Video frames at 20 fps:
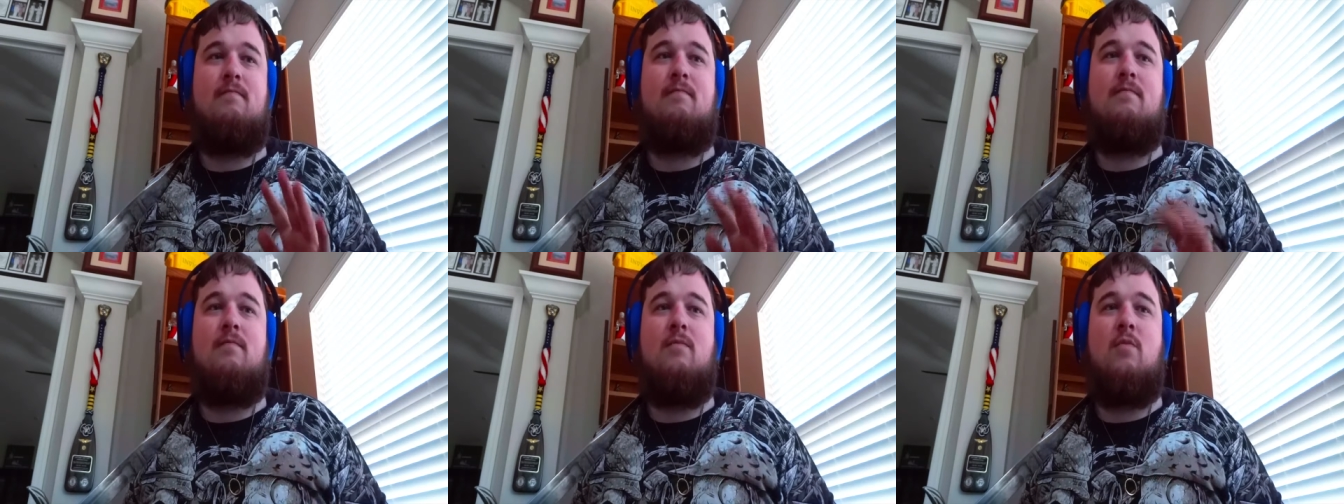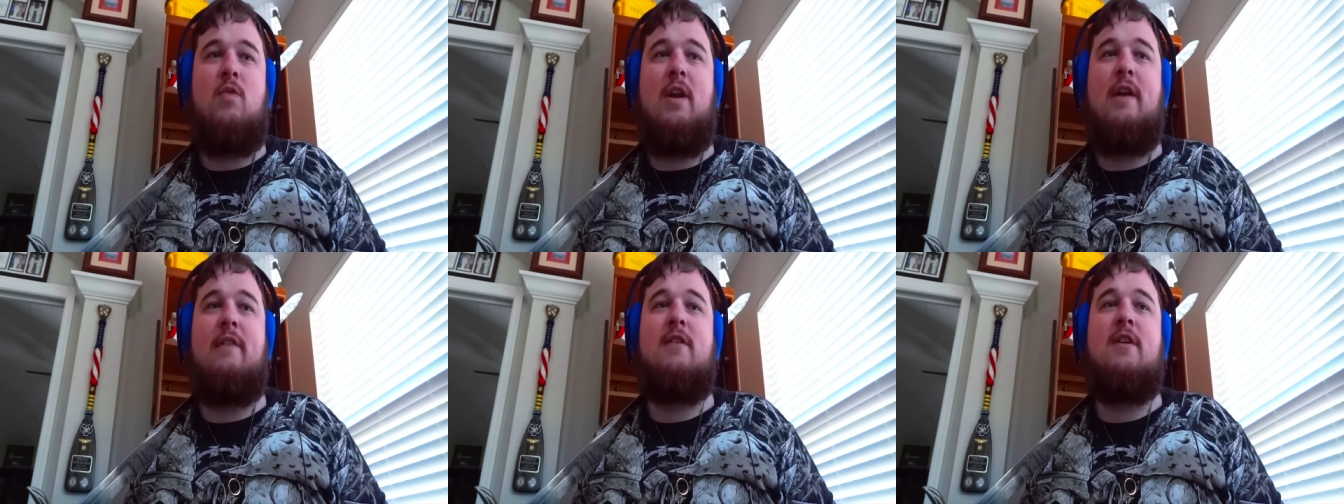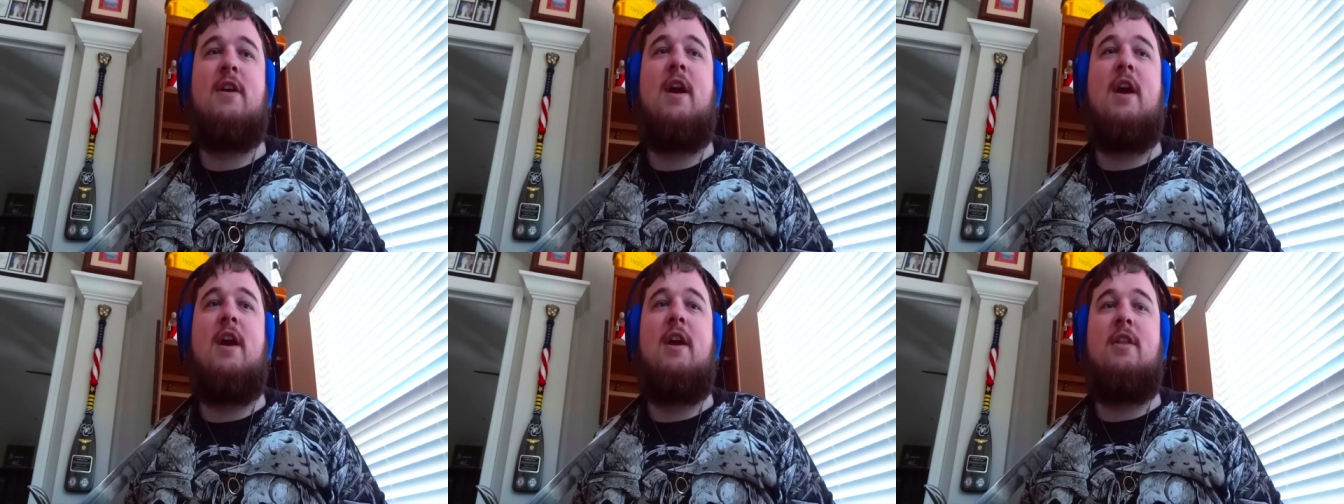
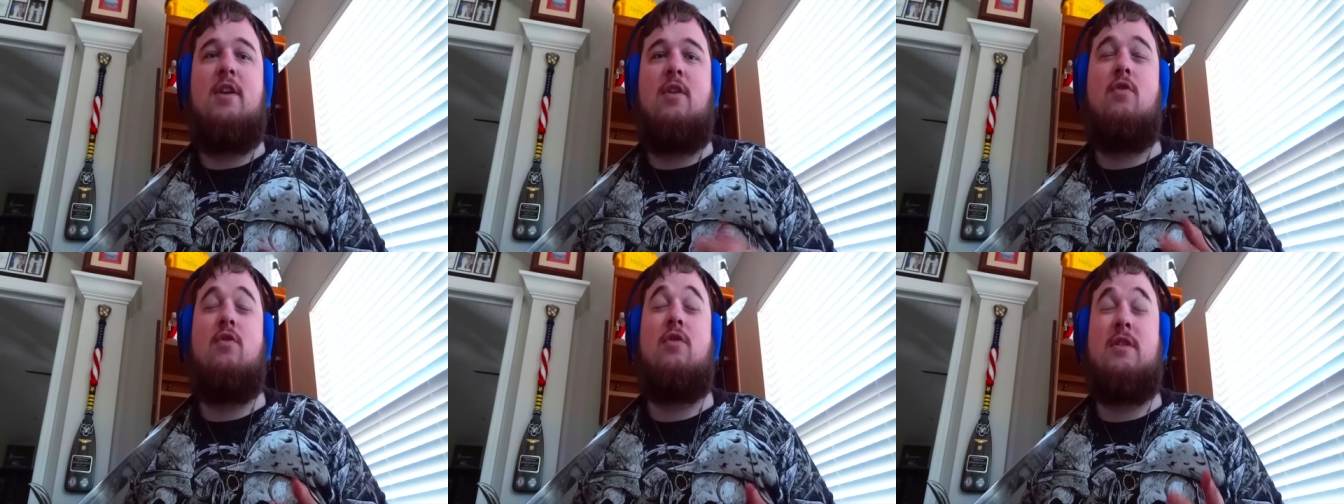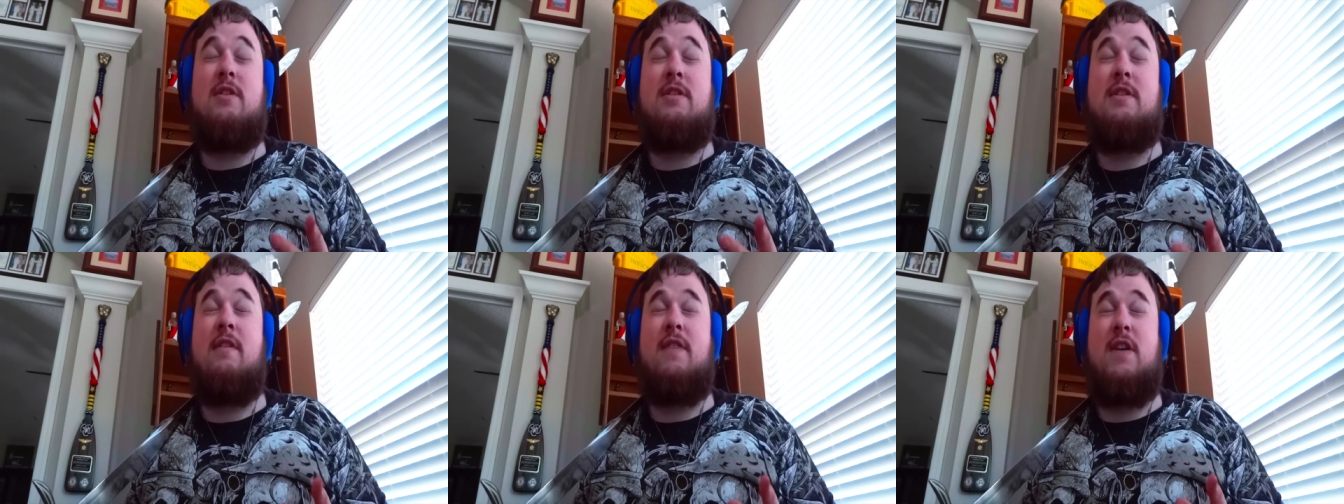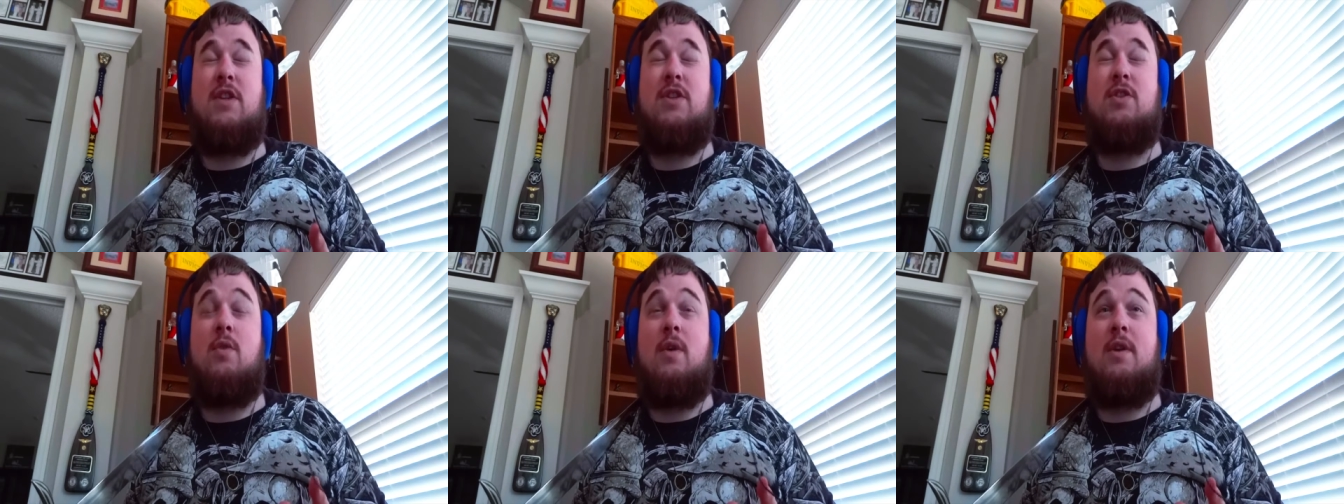whatever. The Uruks have
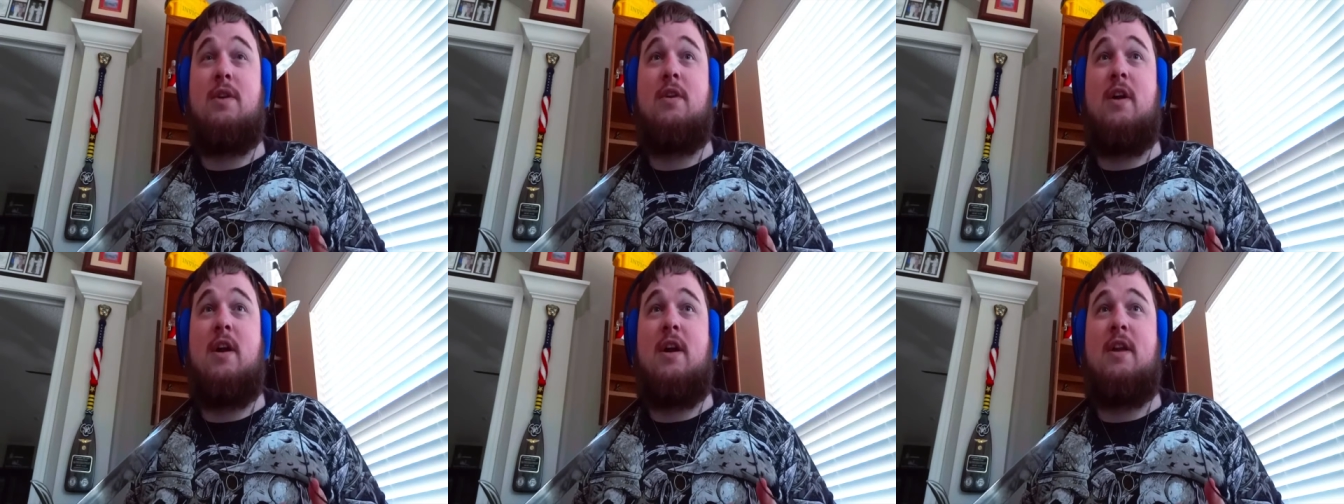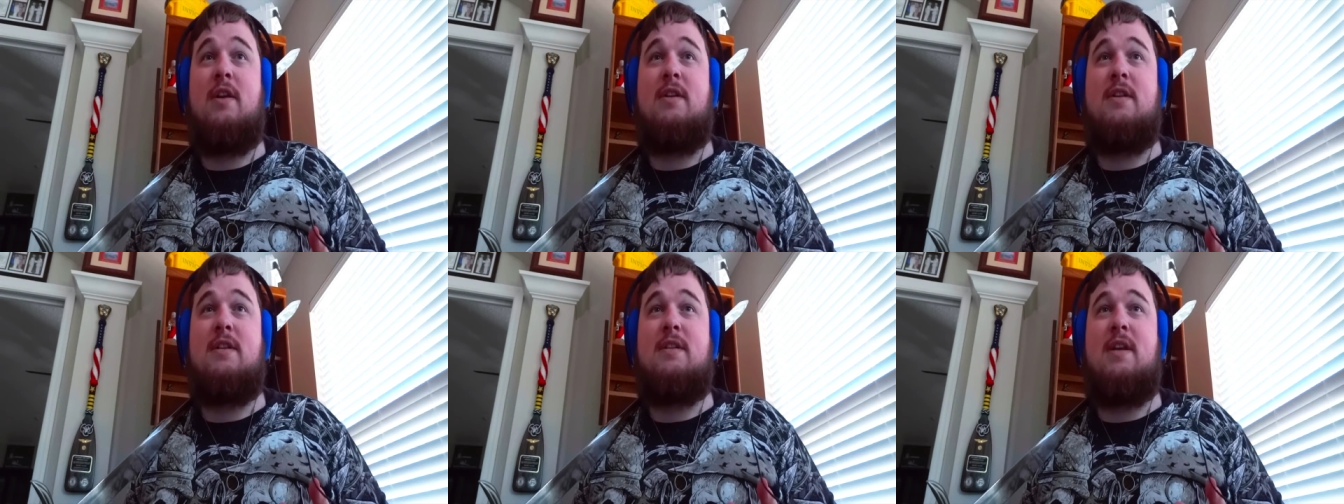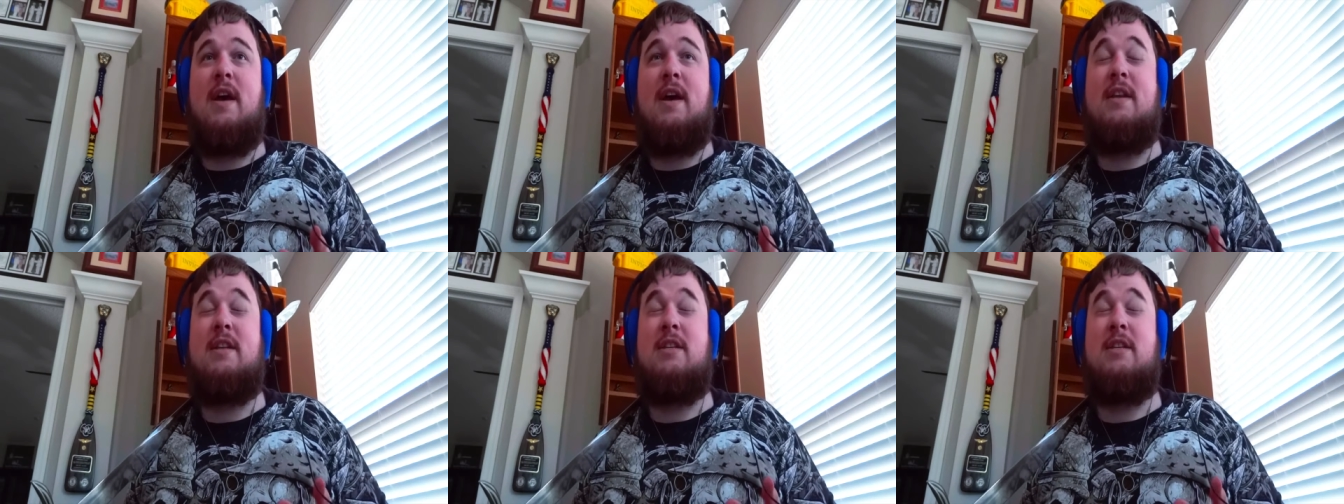also undergone a design,